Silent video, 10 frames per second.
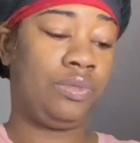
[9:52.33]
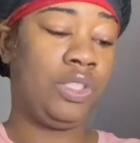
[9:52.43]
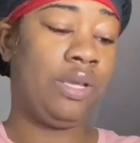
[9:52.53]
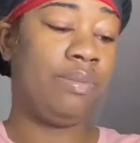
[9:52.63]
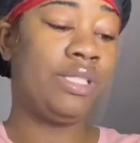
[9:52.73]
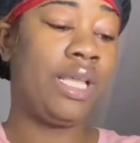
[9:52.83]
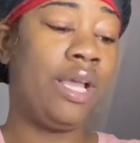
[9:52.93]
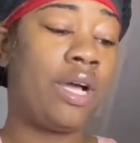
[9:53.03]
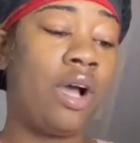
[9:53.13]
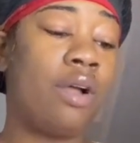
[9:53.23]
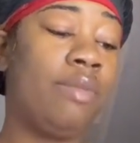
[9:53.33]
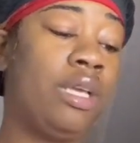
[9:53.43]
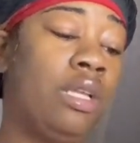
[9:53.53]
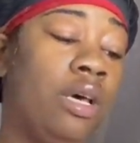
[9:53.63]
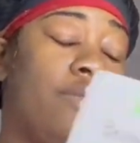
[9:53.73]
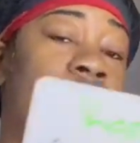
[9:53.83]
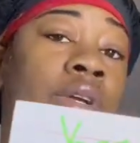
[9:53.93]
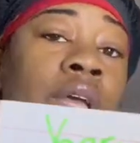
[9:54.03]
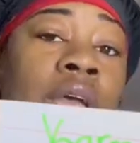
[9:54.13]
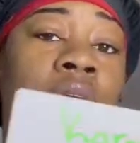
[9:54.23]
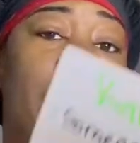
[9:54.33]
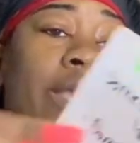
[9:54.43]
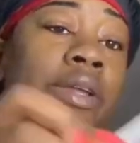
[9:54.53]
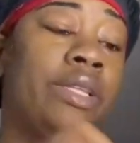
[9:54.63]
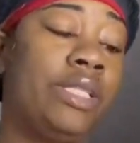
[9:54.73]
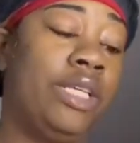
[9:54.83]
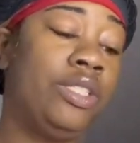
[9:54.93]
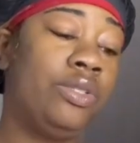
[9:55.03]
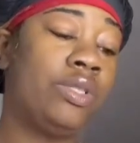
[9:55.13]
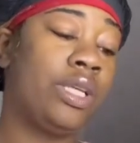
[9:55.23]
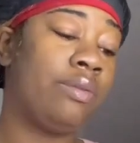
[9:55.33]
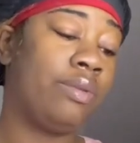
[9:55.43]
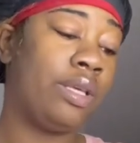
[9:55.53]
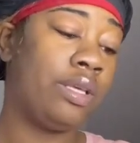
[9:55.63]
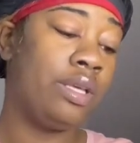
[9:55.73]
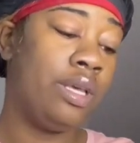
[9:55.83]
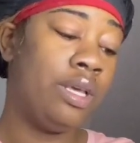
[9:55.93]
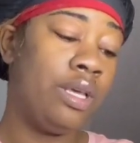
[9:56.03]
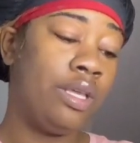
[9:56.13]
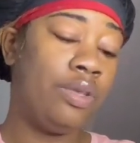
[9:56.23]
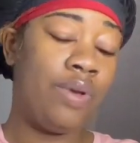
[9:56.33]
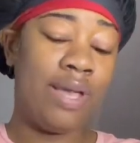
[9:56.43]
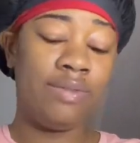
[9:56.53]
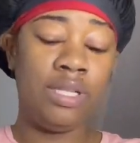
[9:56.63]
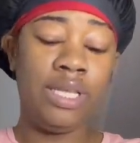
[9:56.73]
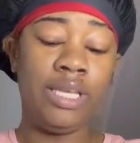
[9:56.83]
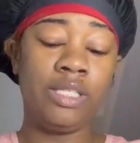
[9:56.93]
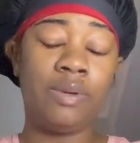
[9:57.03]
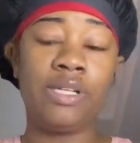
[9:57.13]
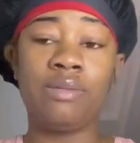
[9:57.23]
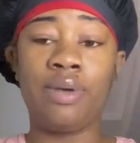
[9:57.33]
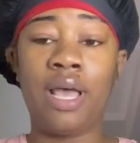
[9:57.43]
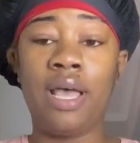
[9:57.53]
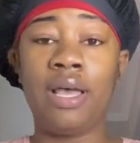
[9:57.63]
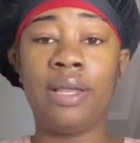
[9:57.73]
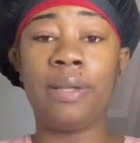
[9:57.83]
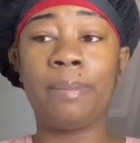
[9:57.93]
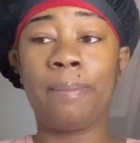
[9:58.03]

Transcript: Yep, it say a karmic lover here to teach you something. You have to leave this person behind.